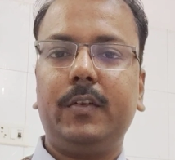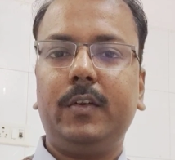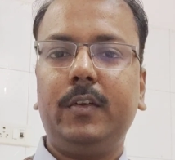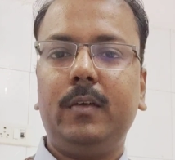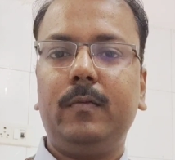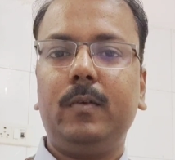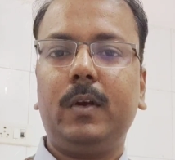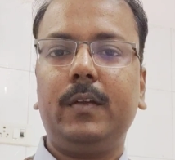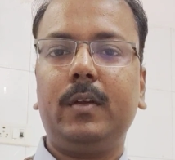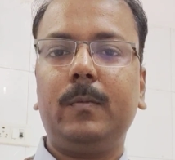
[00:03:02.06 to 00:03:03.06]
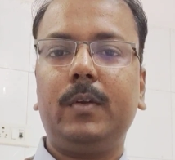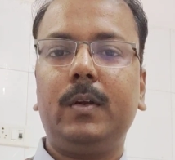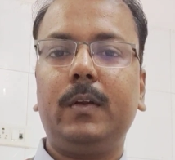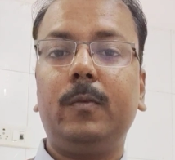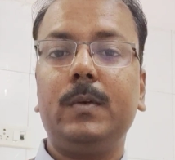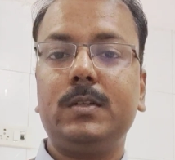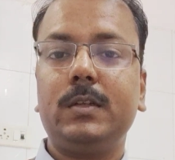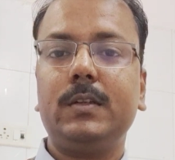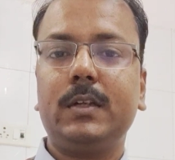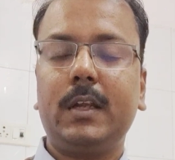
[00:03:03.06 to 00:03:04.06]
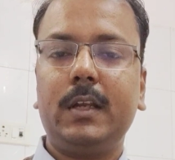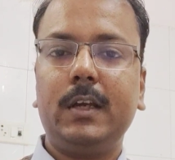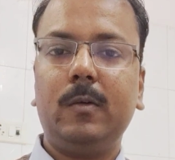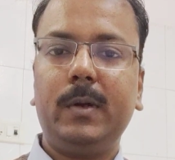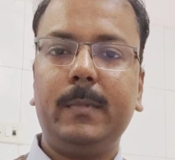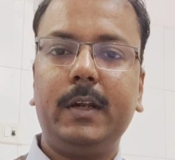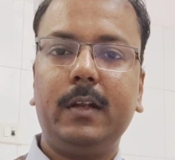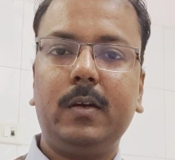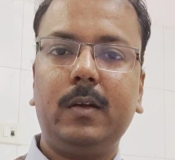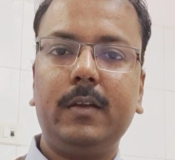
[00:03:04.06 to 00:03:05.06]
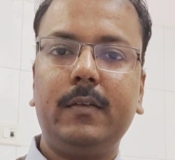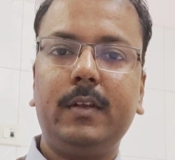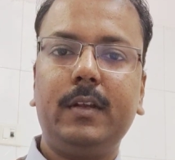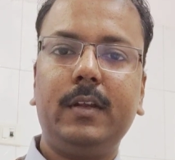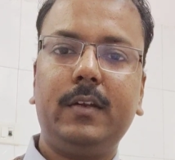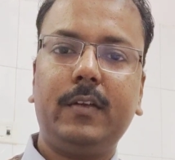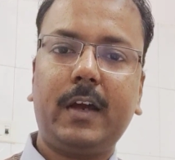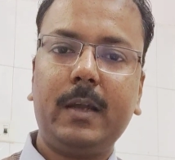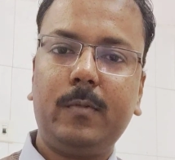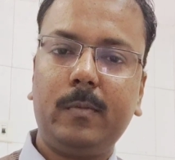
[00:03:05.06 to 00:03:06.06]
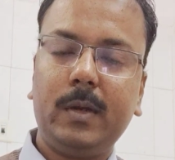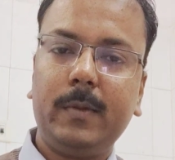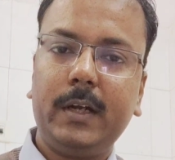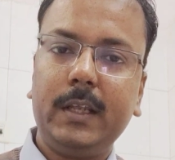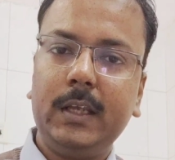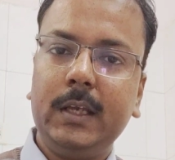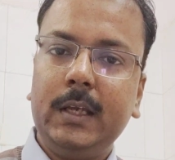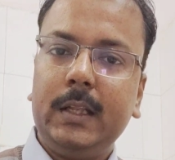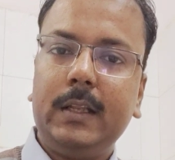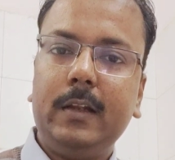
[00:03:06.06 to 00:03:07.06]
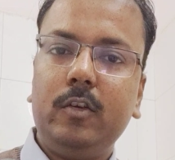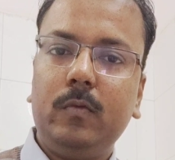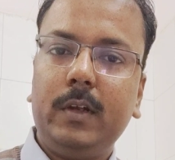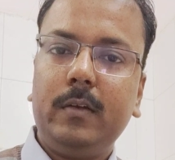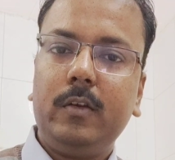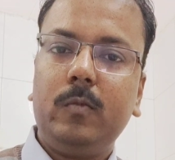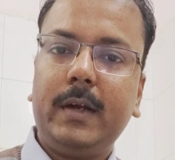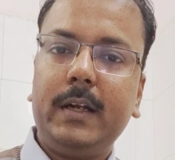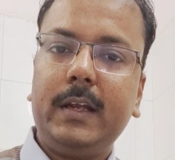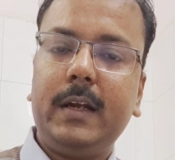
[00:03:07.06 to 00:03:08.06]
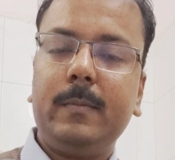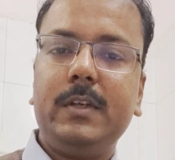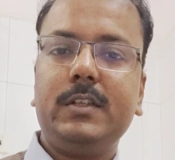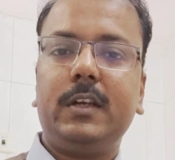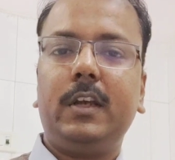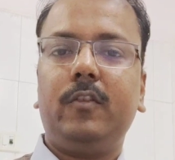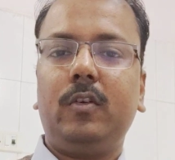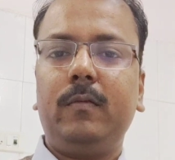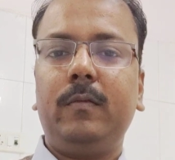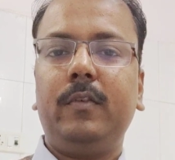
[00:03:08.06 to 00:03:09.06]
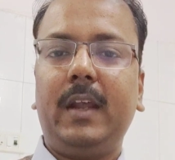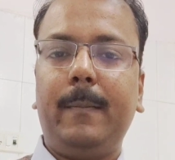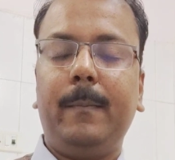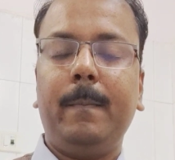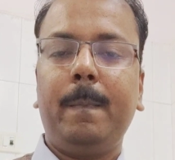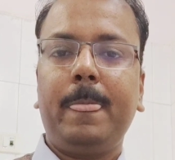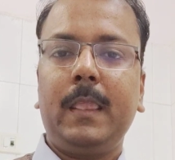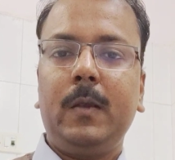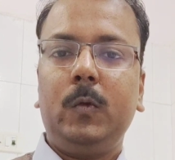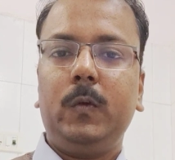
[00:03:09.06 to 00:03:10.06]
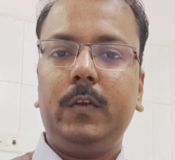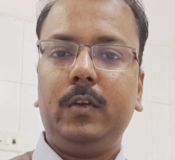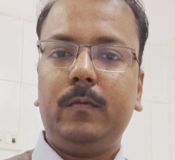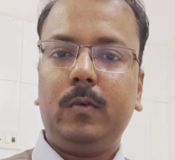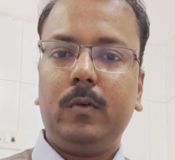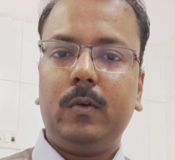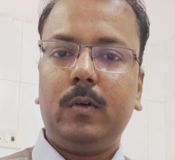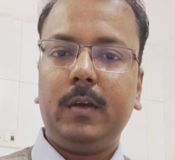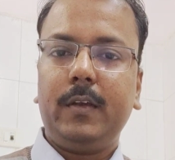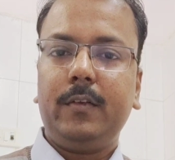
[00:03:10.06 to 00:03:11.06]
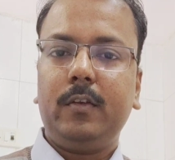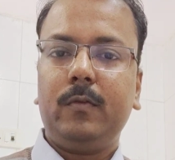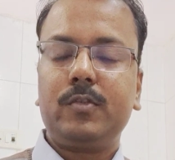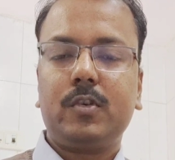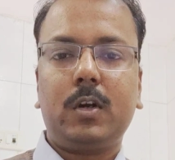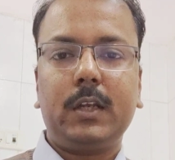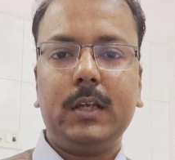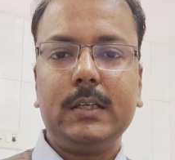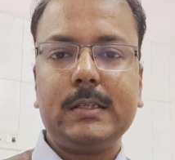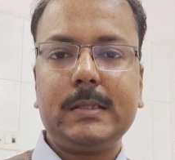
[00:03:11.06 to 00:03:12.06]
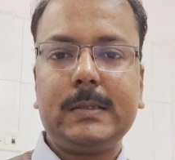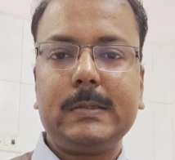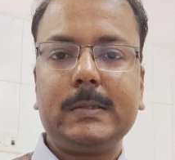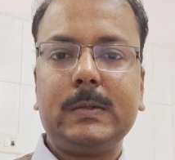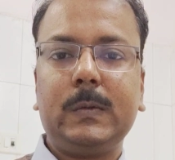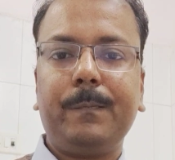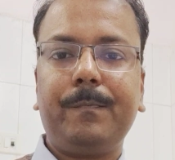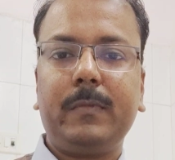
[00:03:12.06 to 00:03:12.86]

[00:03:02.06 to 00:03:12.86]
cases, if your exam center especially is in any government medical college, then there is high probability that you might get a major case of SAM. So these are for long cases. For short case, also